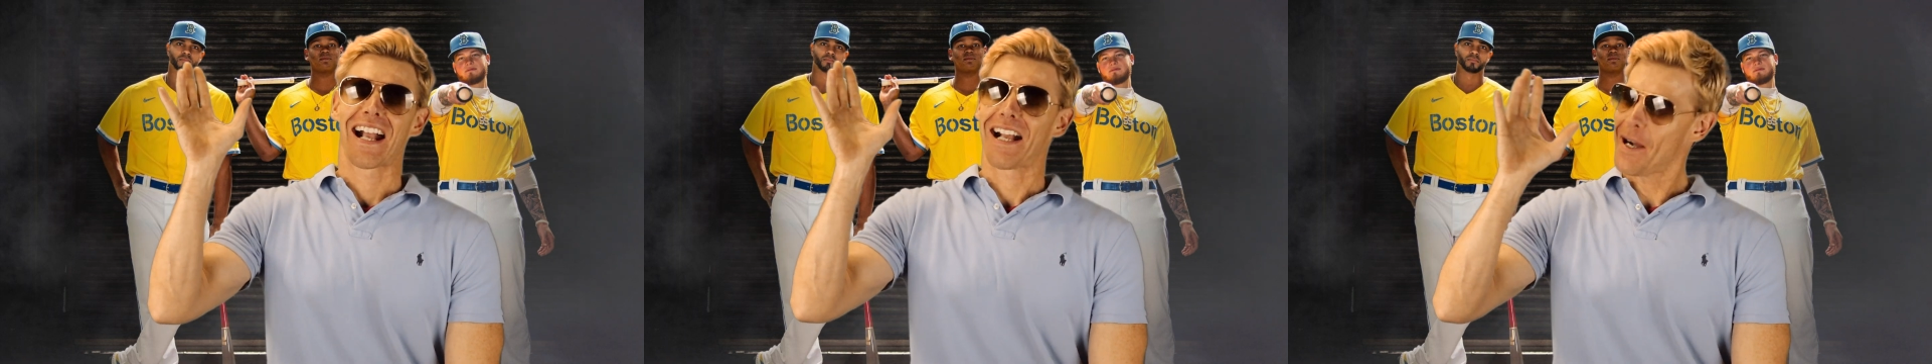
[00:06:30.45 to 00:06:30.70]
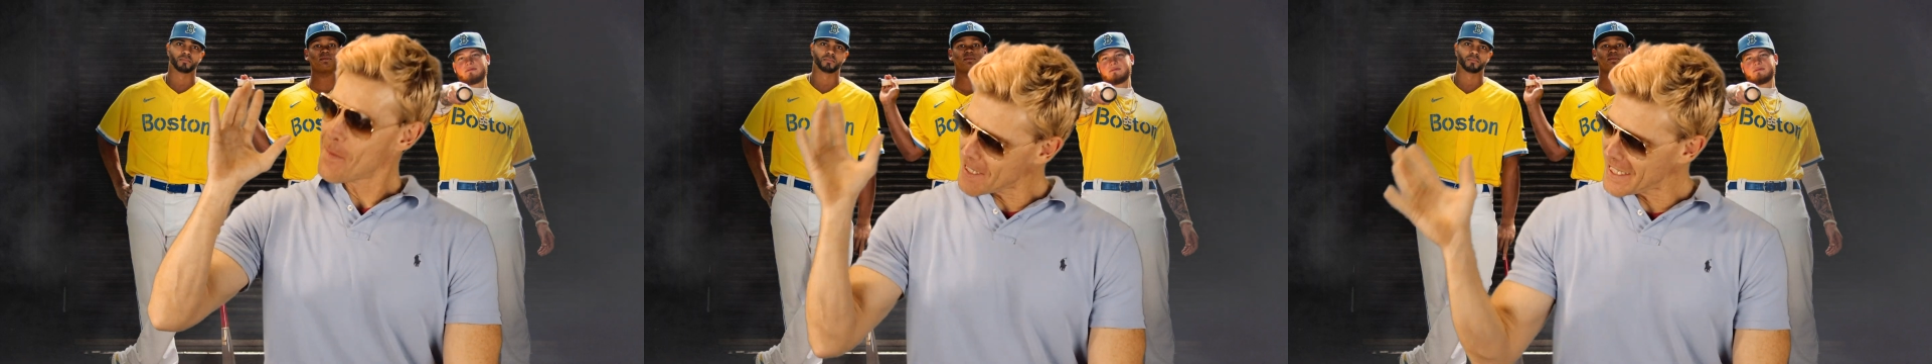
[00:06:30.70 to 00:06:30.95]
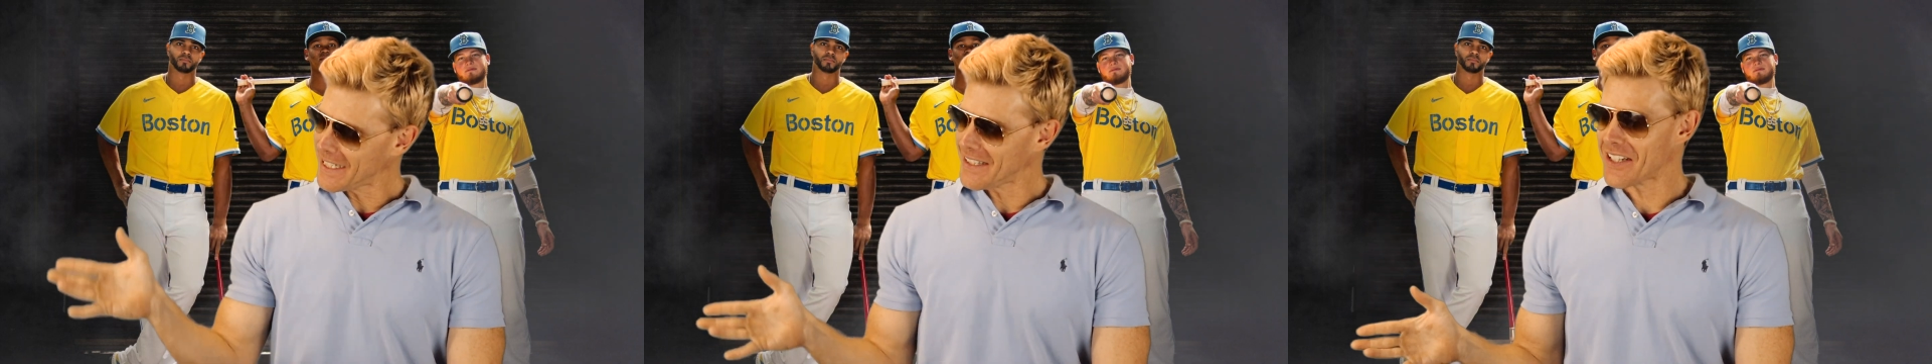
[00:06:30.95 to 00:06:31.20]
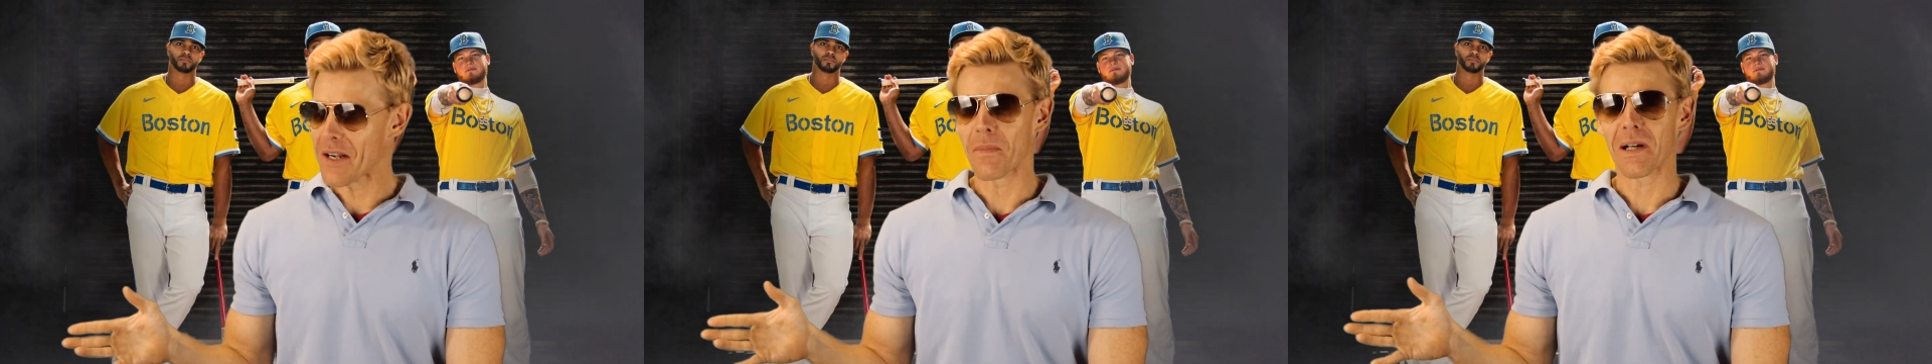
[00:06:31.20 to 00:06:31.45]
Coming in
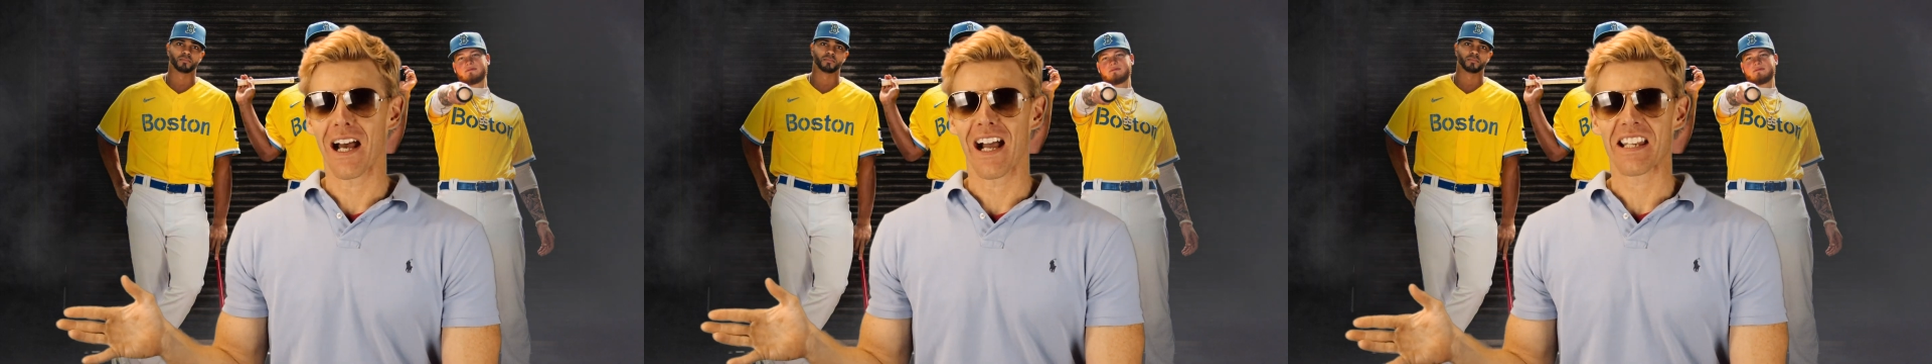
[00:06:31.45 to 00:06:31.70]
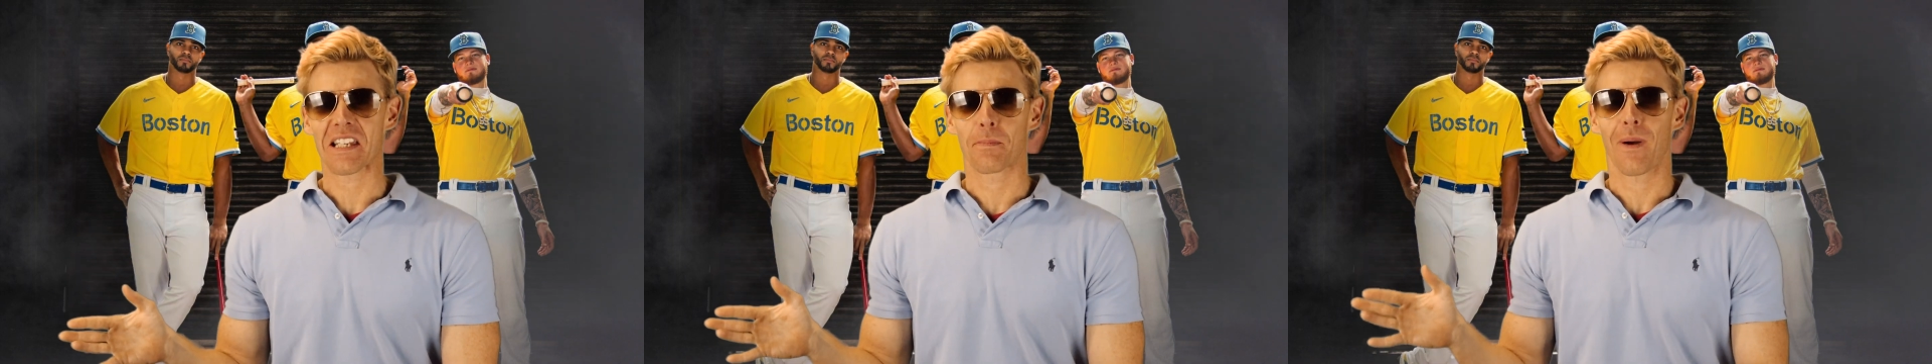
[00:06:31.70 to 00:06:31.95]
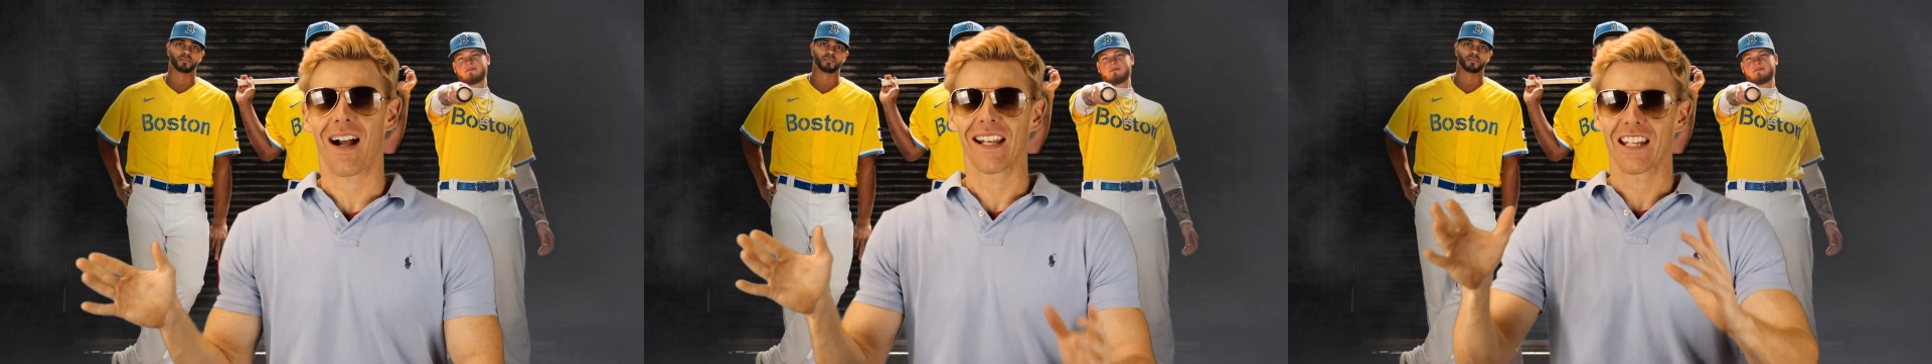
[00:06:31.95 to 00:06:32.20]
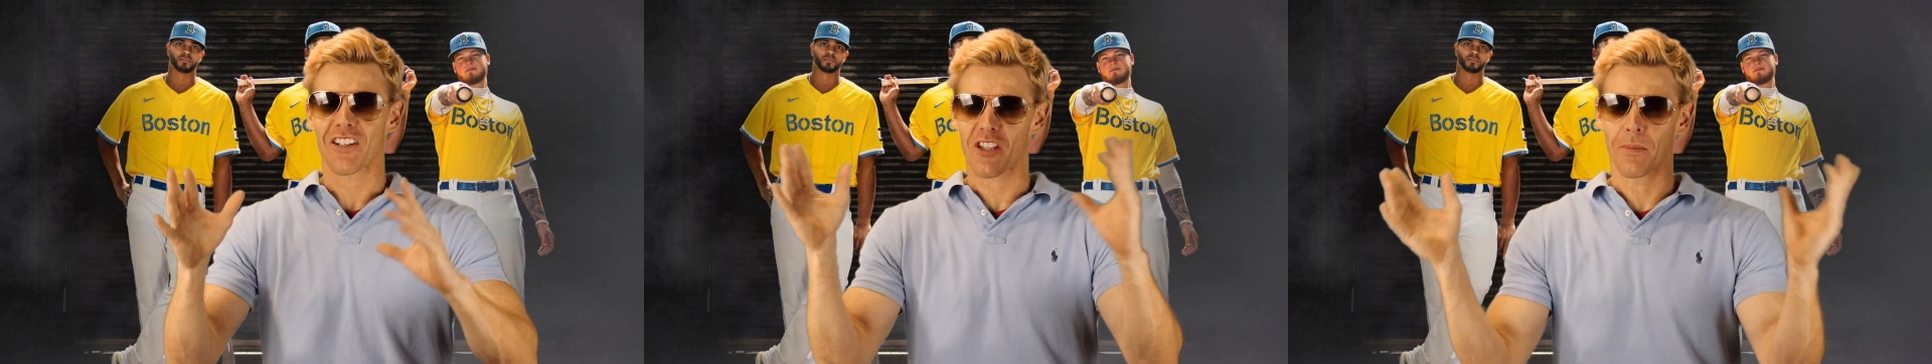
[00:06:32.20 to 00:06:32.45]
the number 9 spot
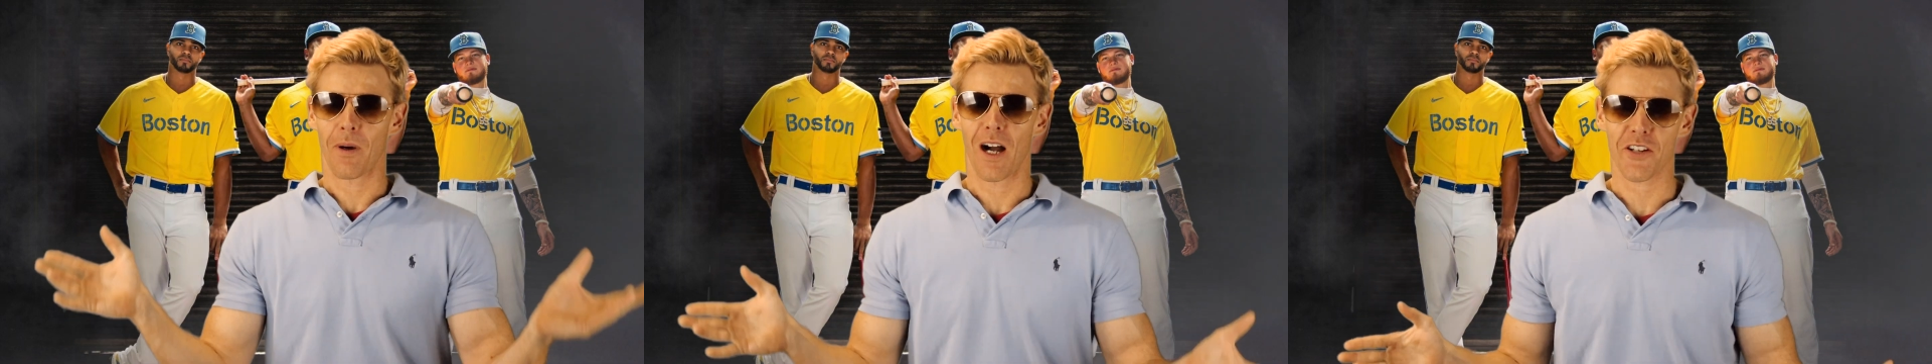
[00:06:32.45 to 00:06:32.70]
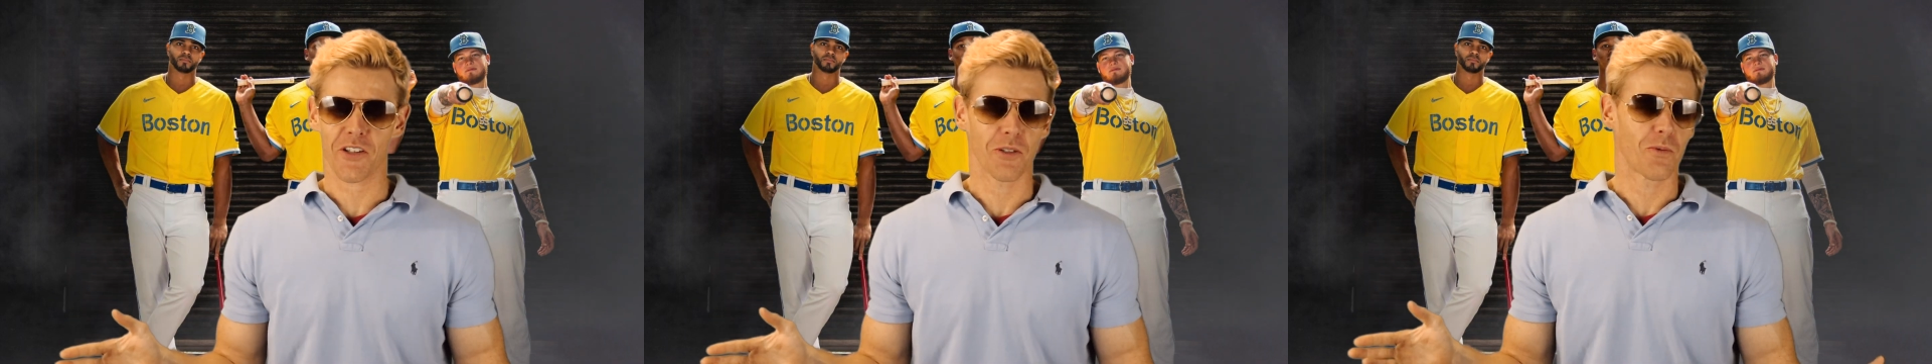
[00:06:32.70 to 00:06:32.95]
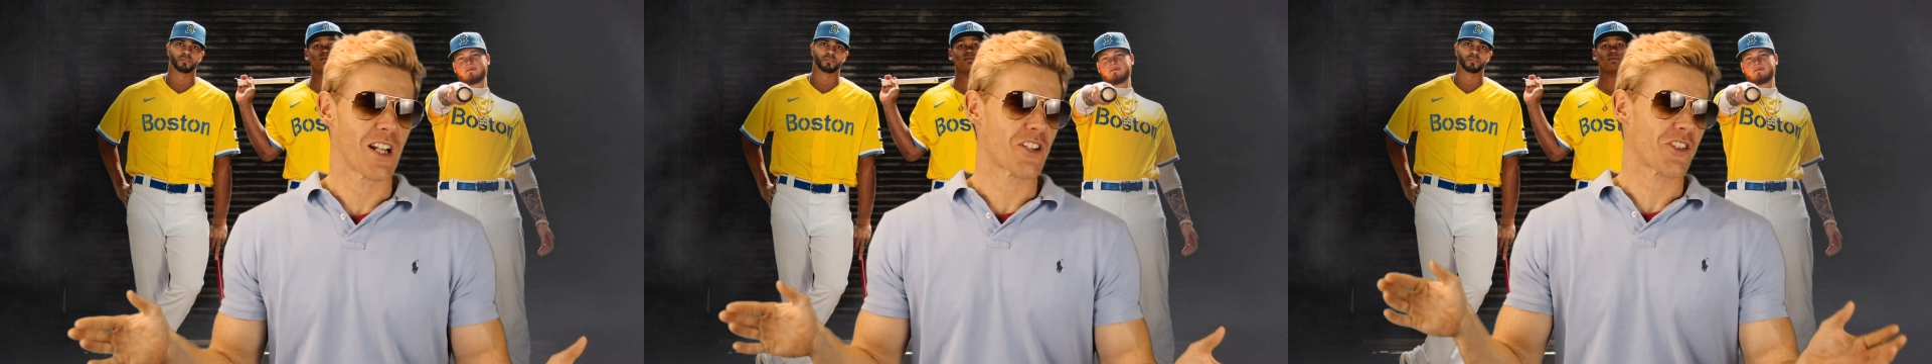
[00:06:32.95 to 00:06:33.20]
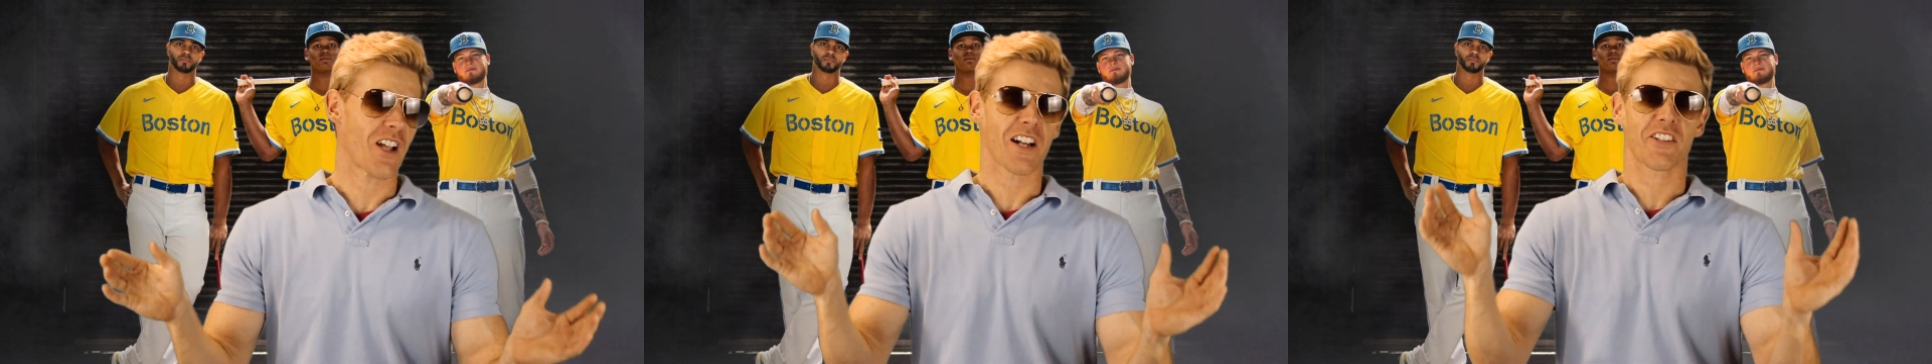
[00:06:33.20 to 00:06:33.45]
is the Boston Red
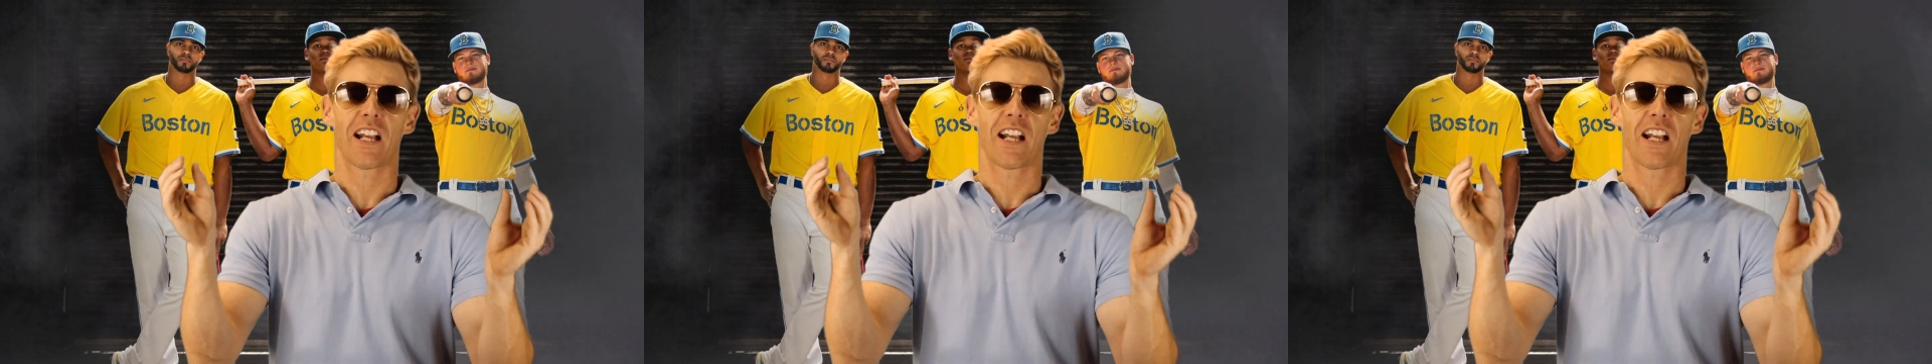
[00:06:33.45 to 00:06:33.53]
Sox.